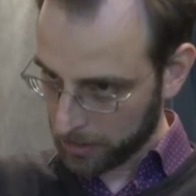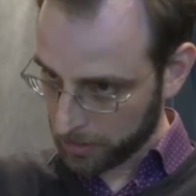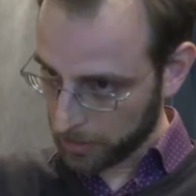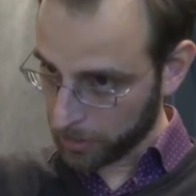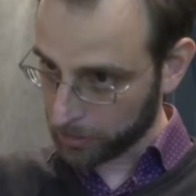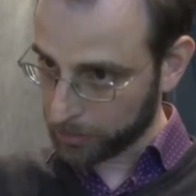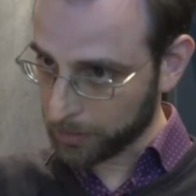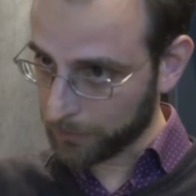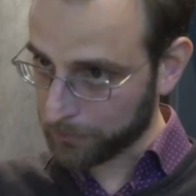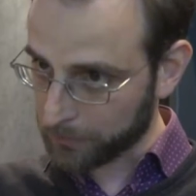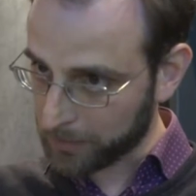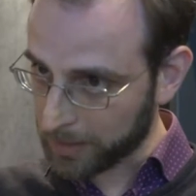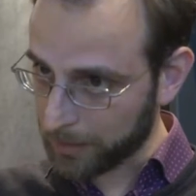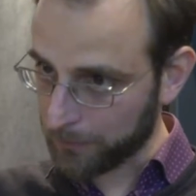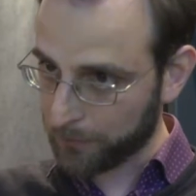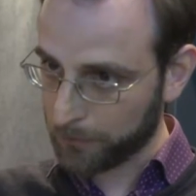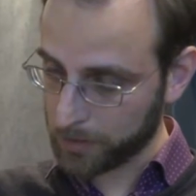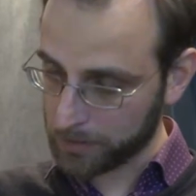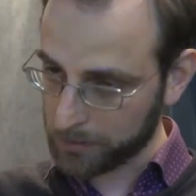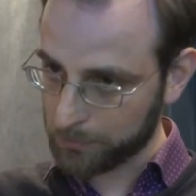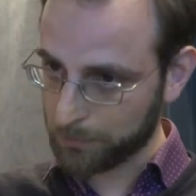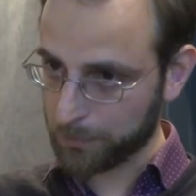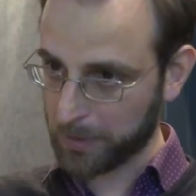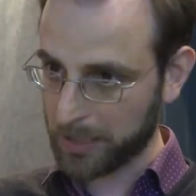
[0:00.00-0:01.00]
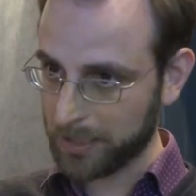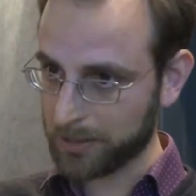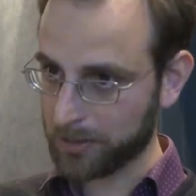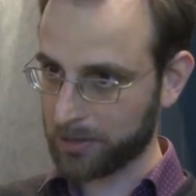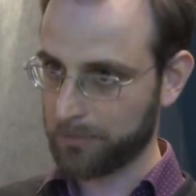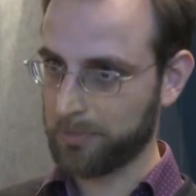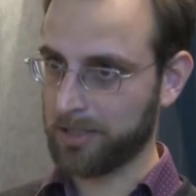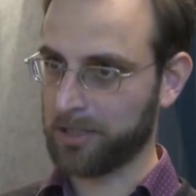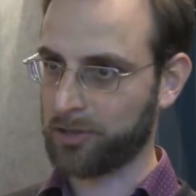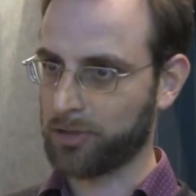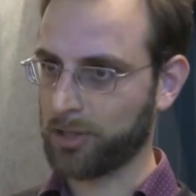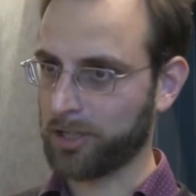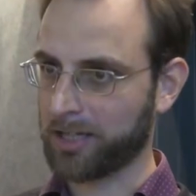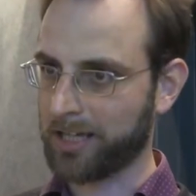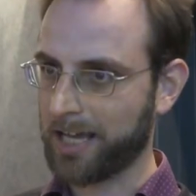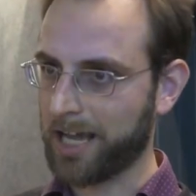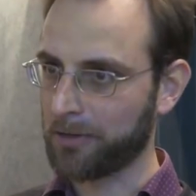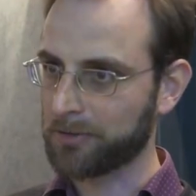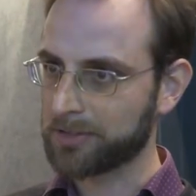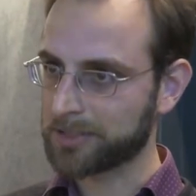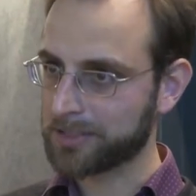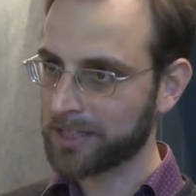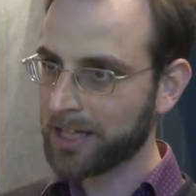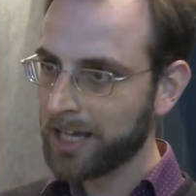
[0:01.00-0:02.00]
a lot of different pilgrimage
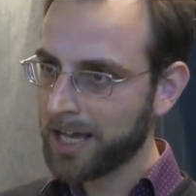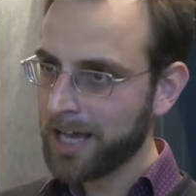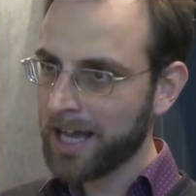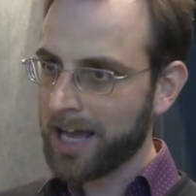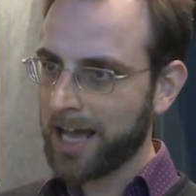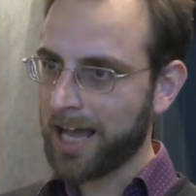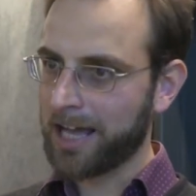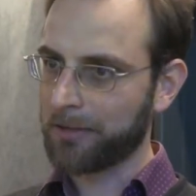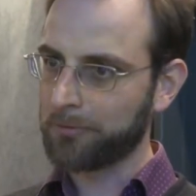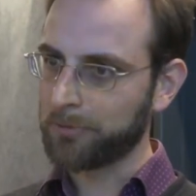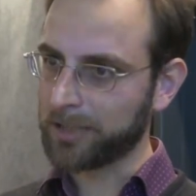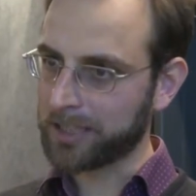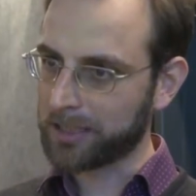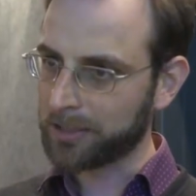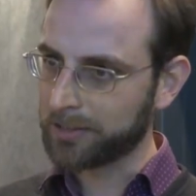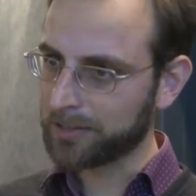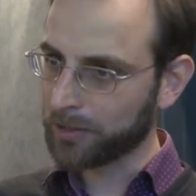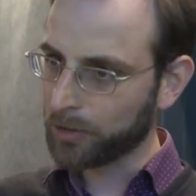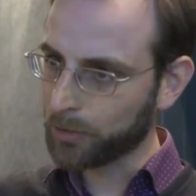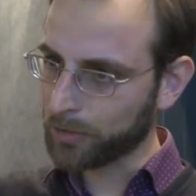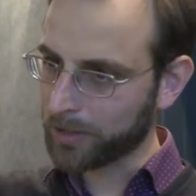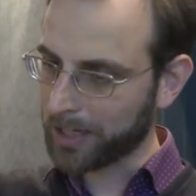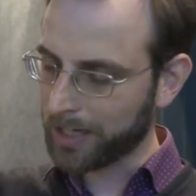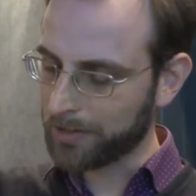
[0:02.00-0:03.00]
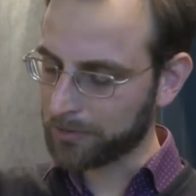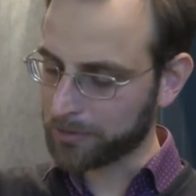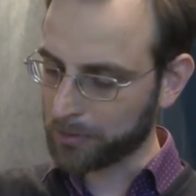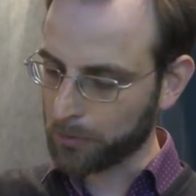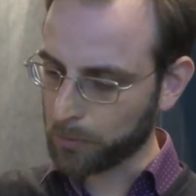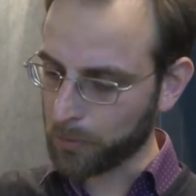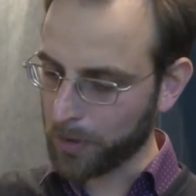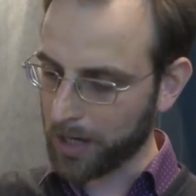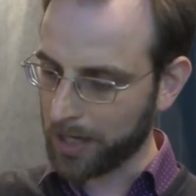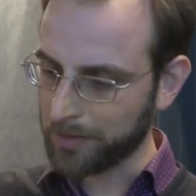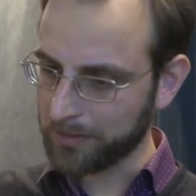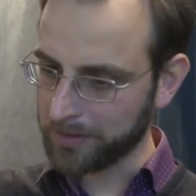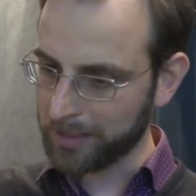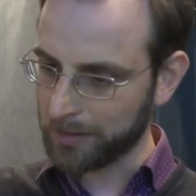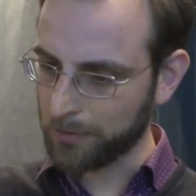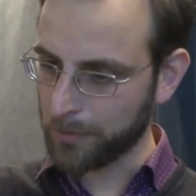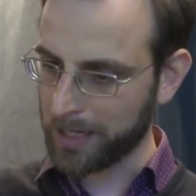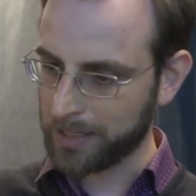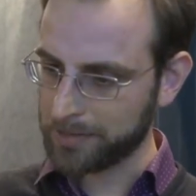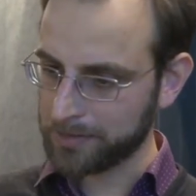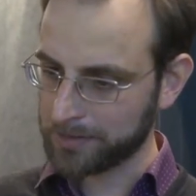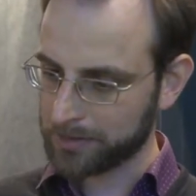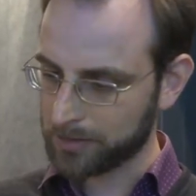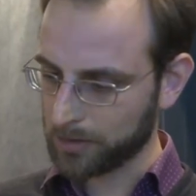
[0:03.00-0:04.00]
accounts, and we can look at one
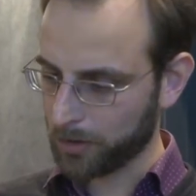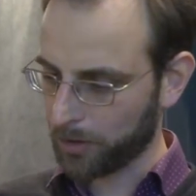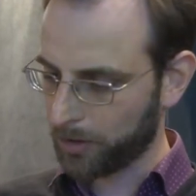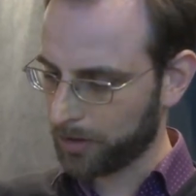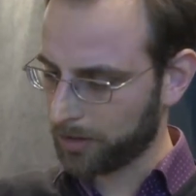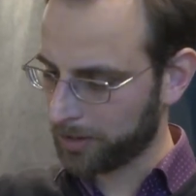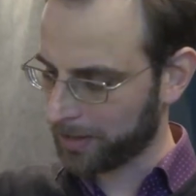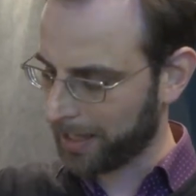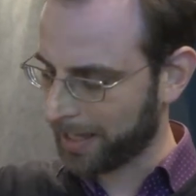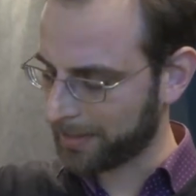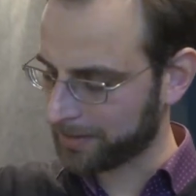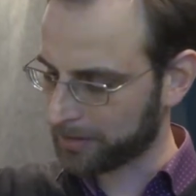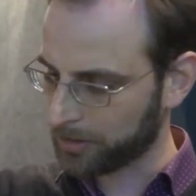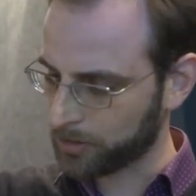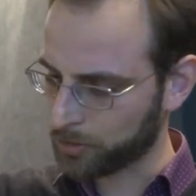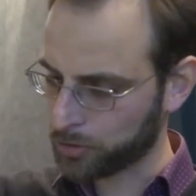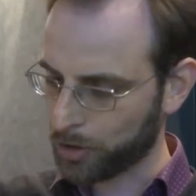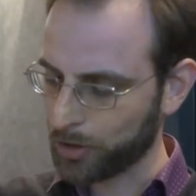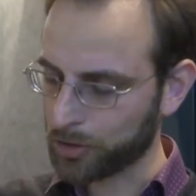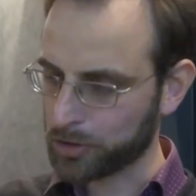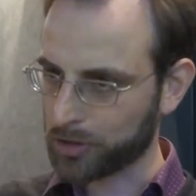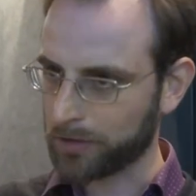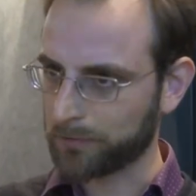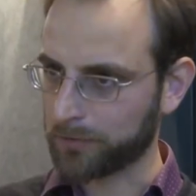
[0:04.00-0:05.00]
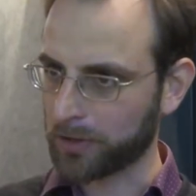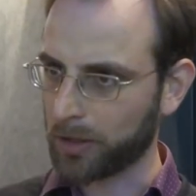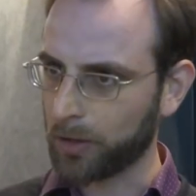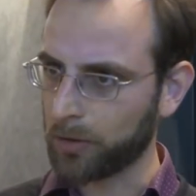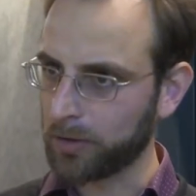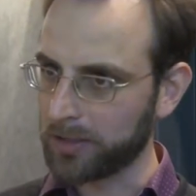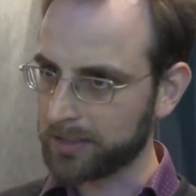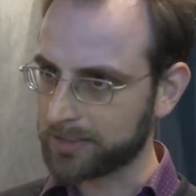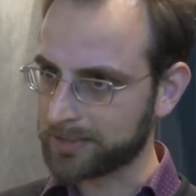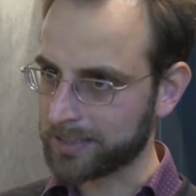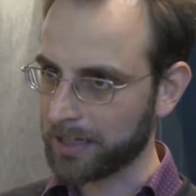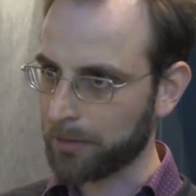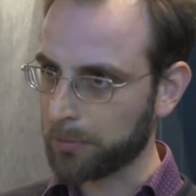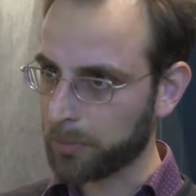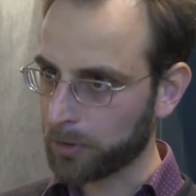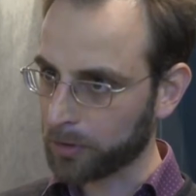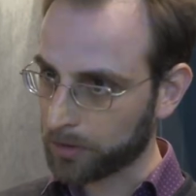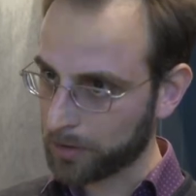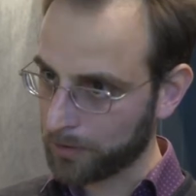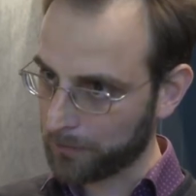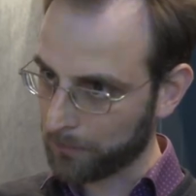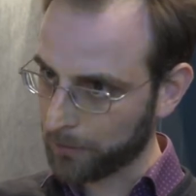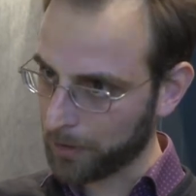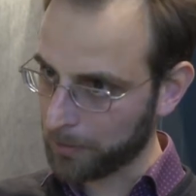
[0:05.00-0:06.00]
event or at the Church of the Holy
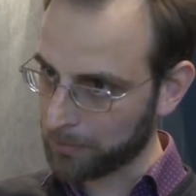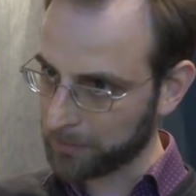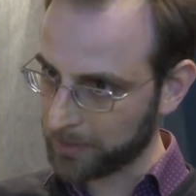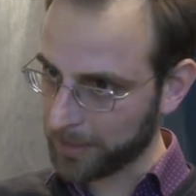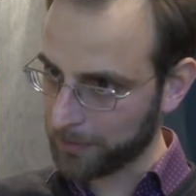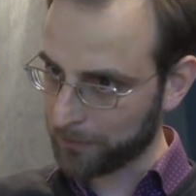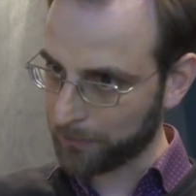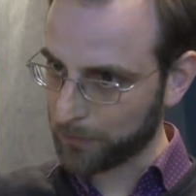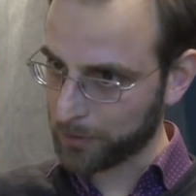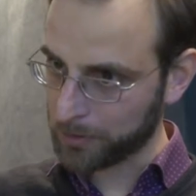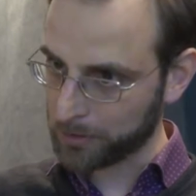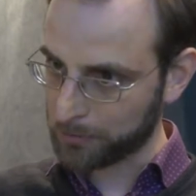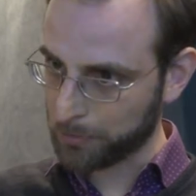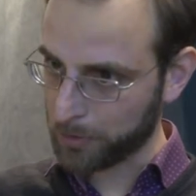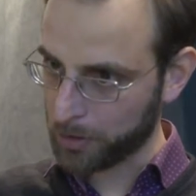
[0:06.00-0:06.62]
Sepulchre from different